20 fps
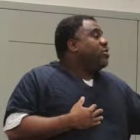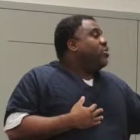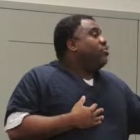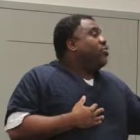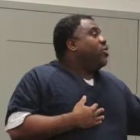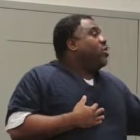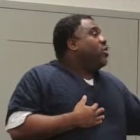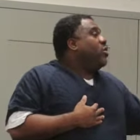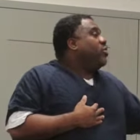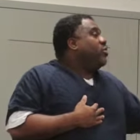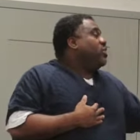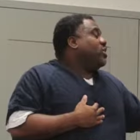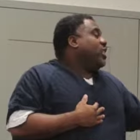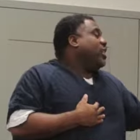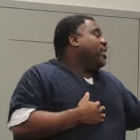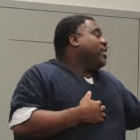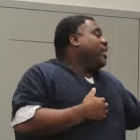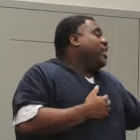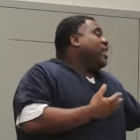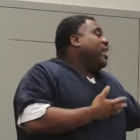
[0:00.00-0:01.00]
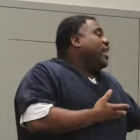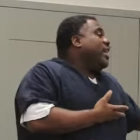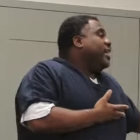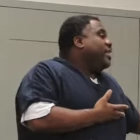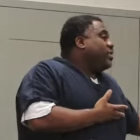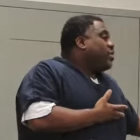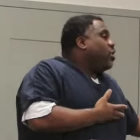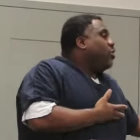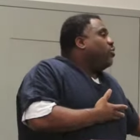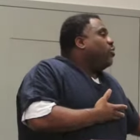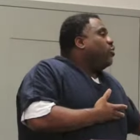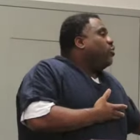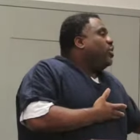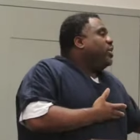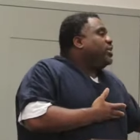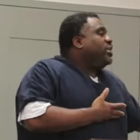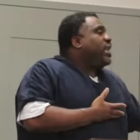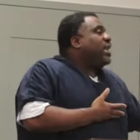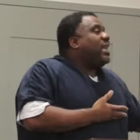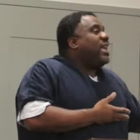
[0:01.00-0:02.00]
because in the last couple of
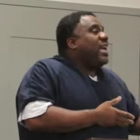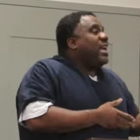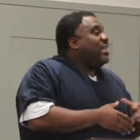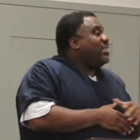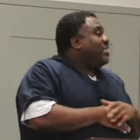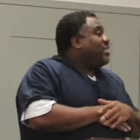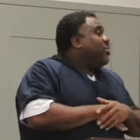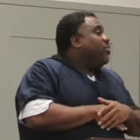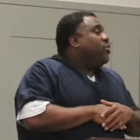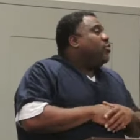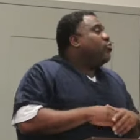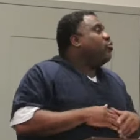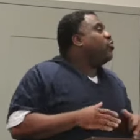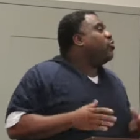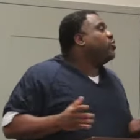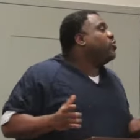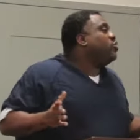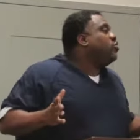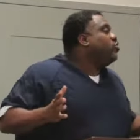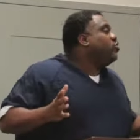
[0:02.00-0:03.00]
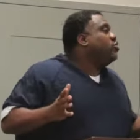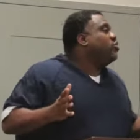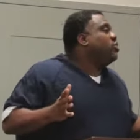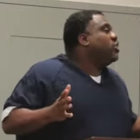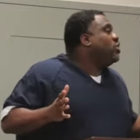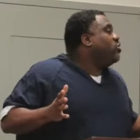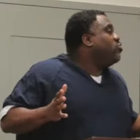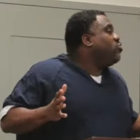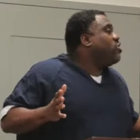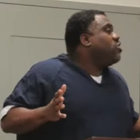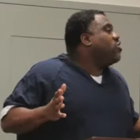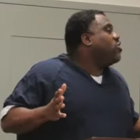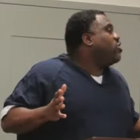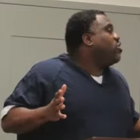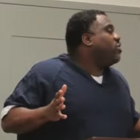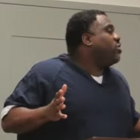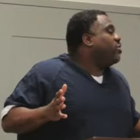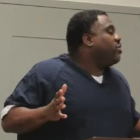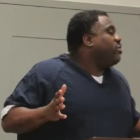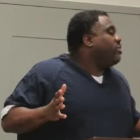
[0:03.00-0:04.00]
weeks, I got some of the worst news in the
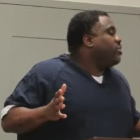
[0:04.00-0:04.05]
world.